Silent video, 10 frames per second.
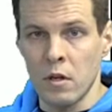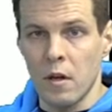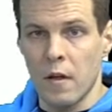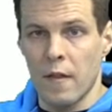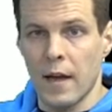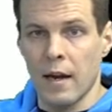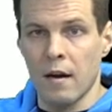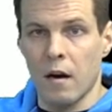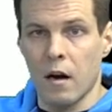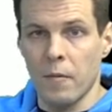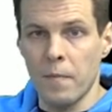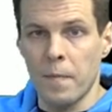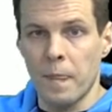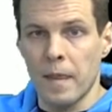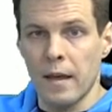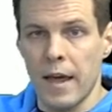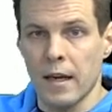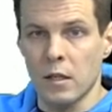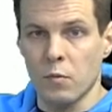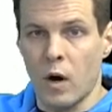then
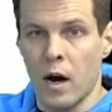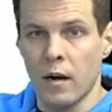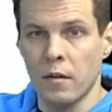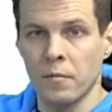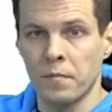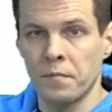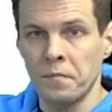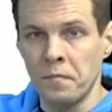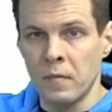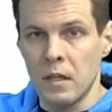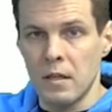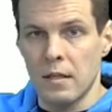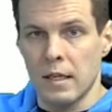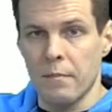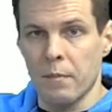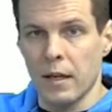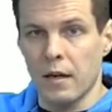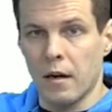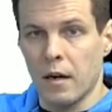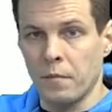x1 simply
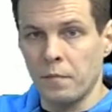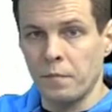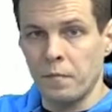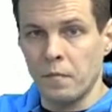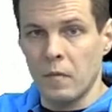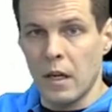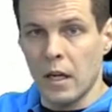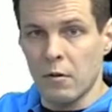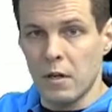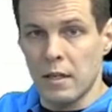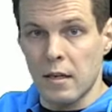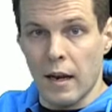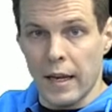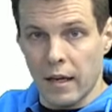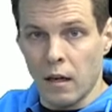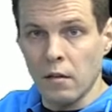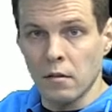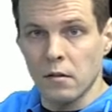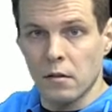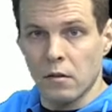increases a little,
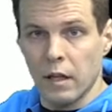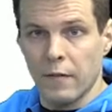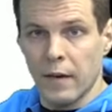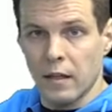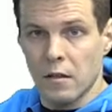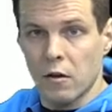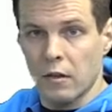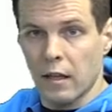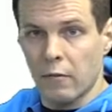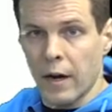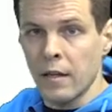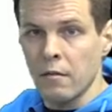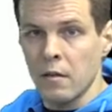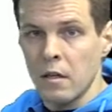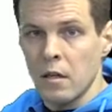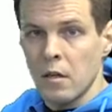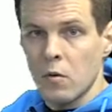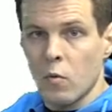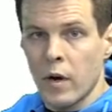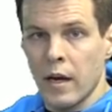so the effect is not that great.
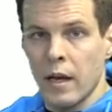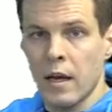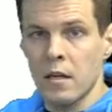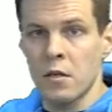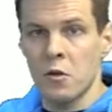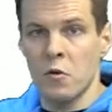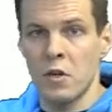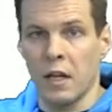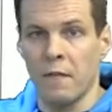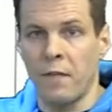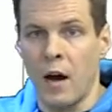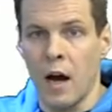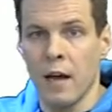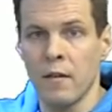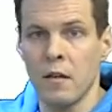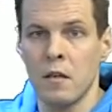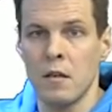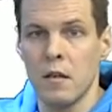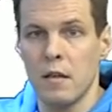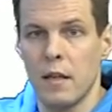When x2 is at 5,
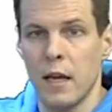the